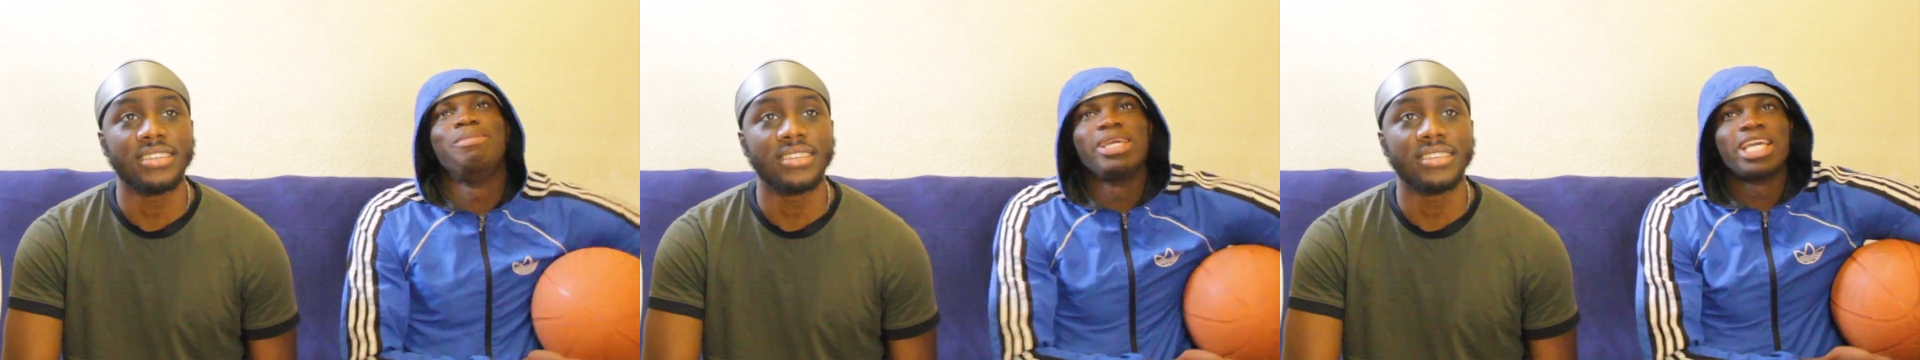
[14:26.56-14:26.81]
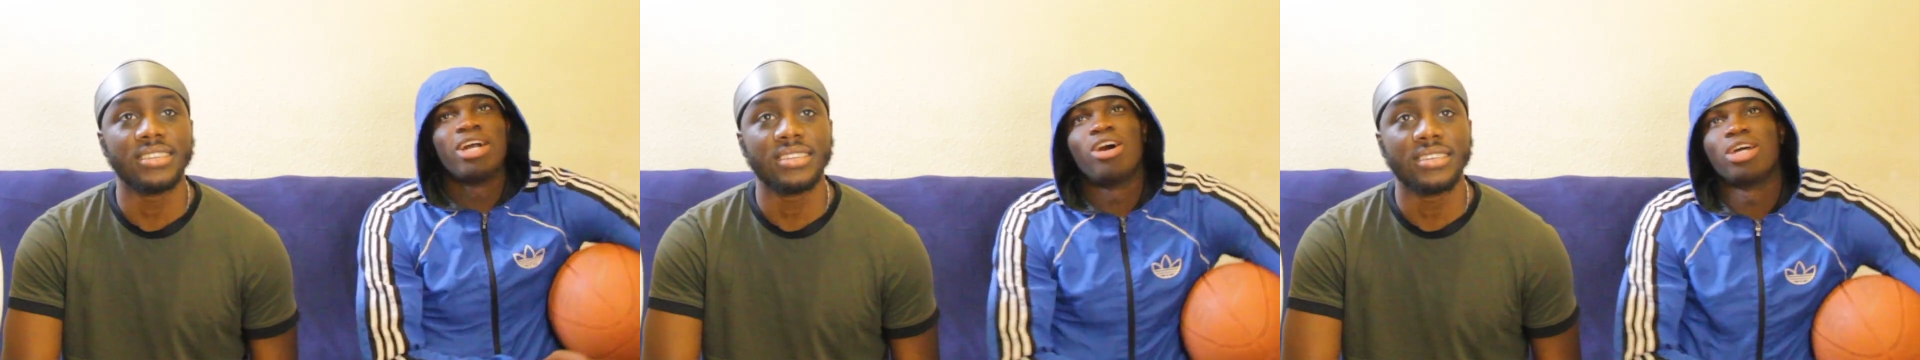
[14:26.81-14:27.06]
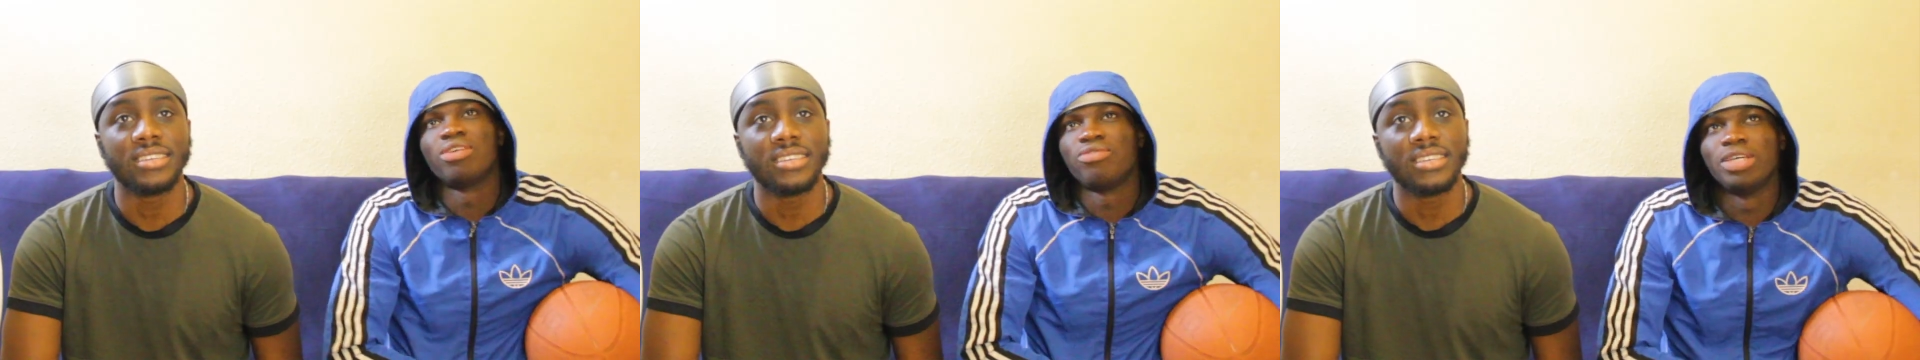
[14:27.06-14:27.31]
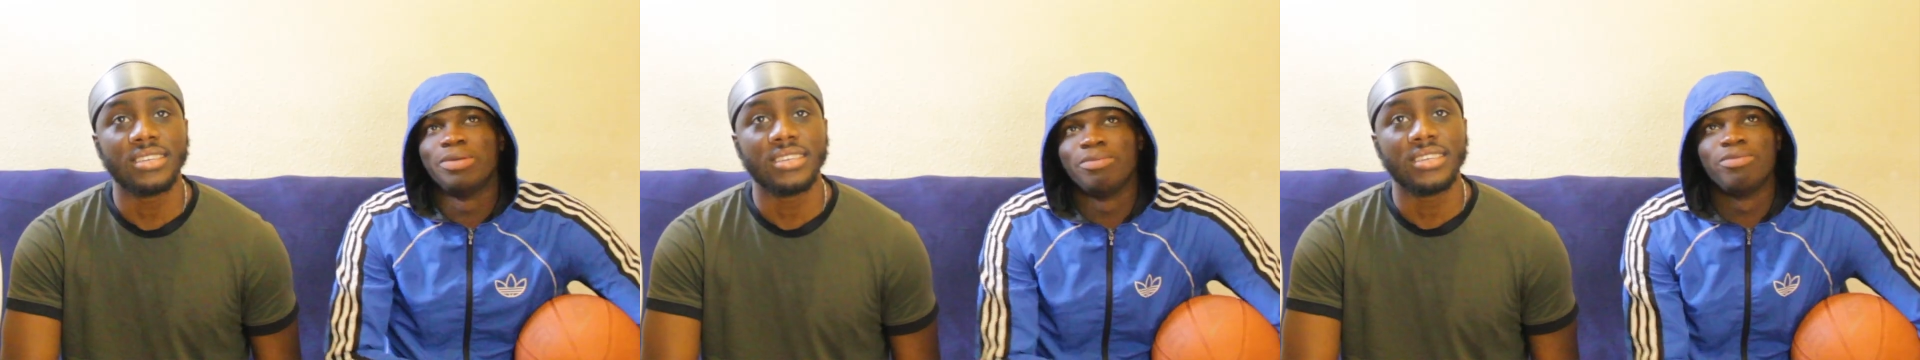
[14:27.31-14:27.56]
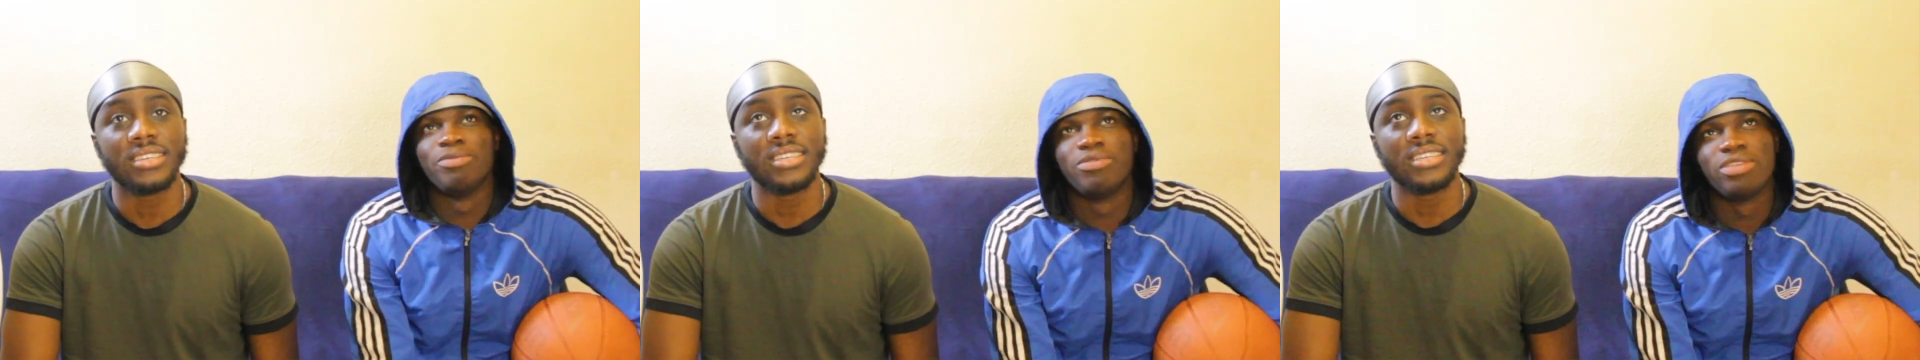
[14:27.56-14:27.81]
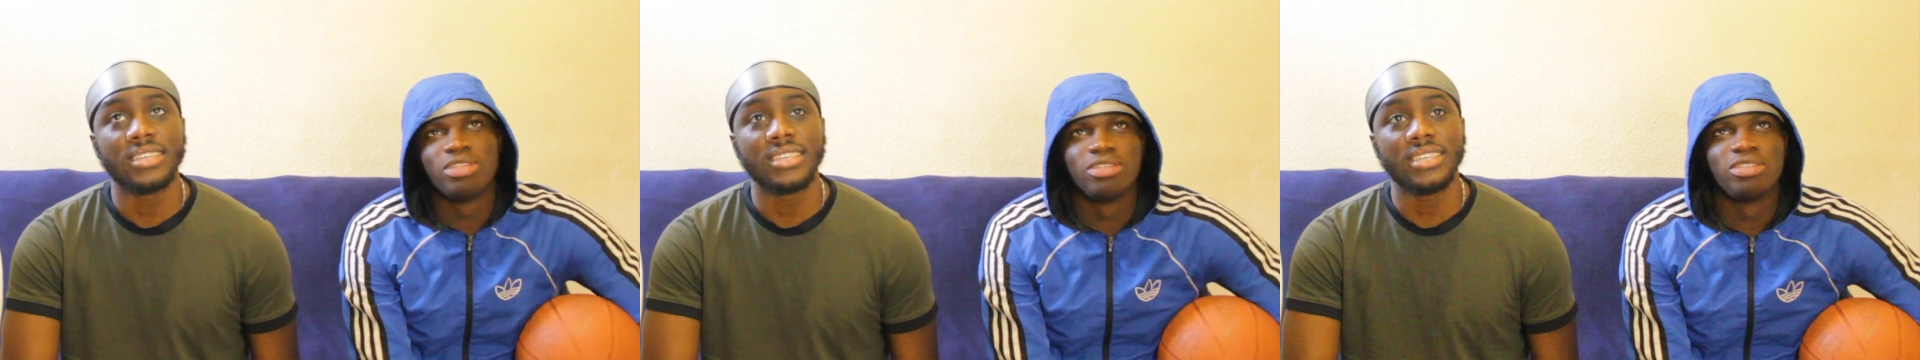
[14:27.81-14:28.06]
Speaker 1: Make it harder for him.
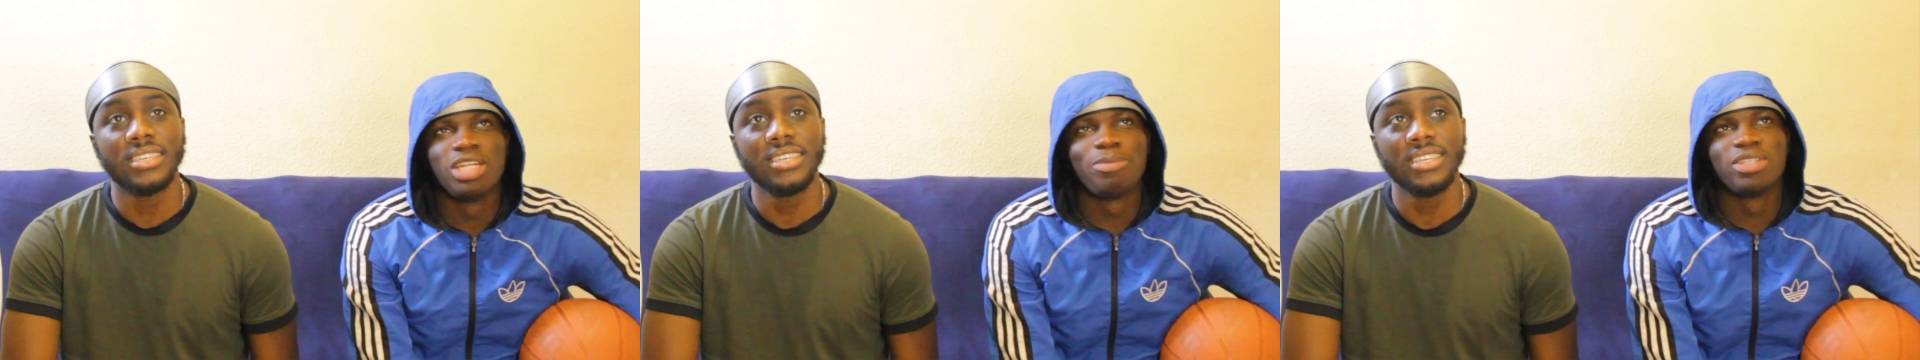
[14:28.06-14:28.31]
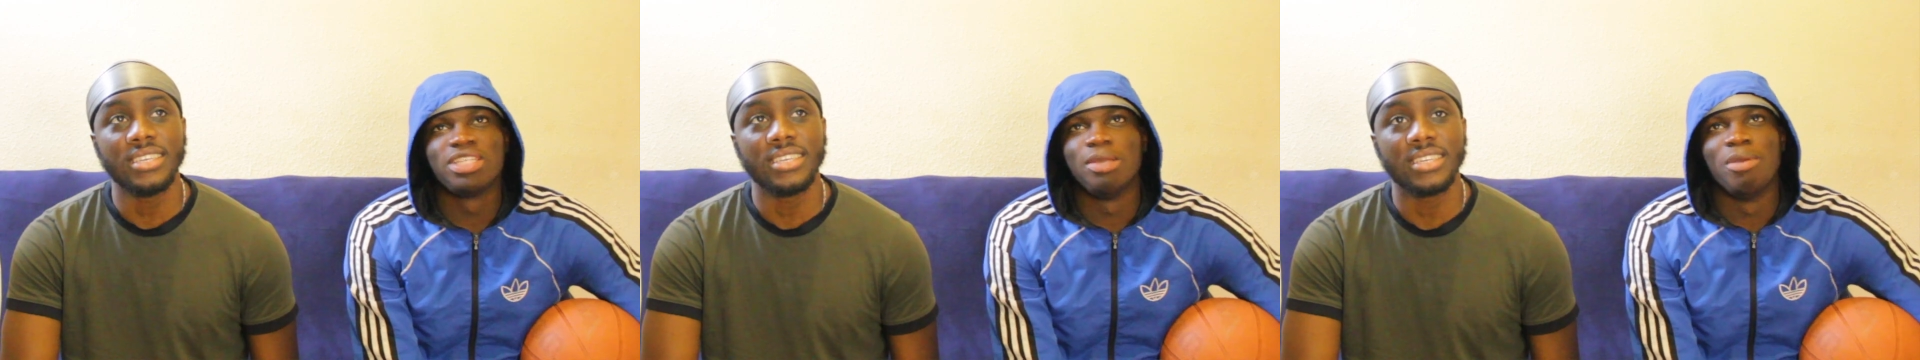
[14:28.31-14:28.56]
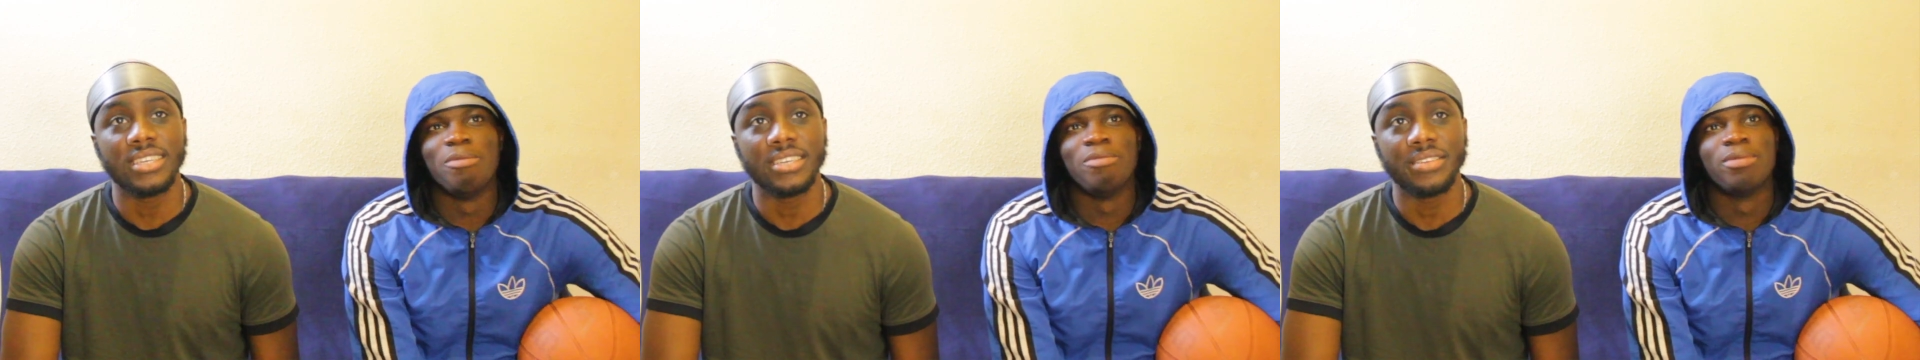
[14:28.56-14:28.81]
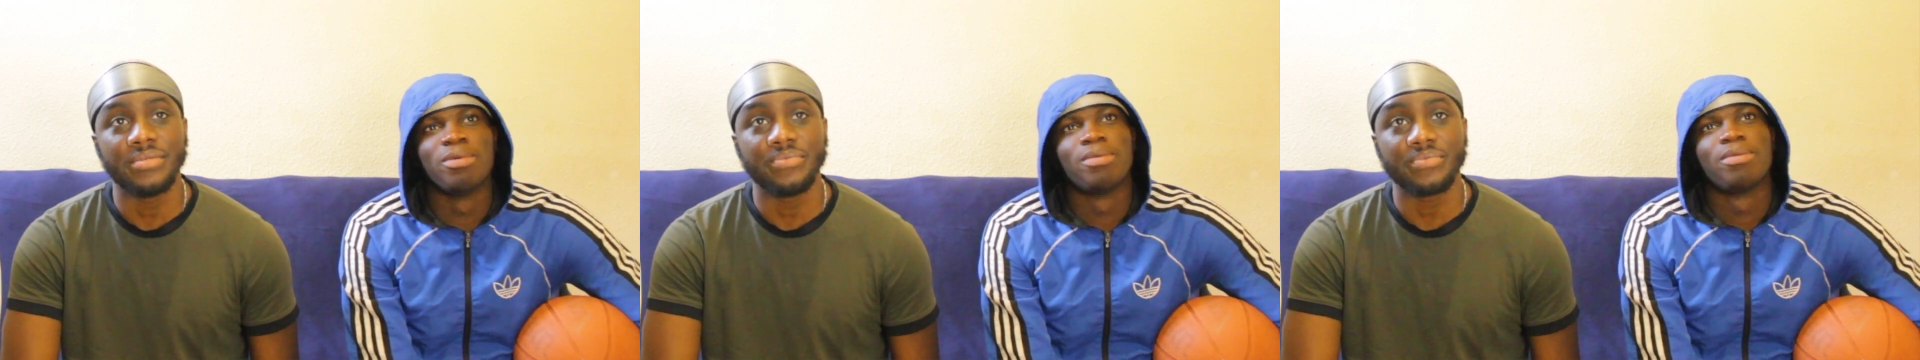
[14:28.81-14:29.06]
Triple team him.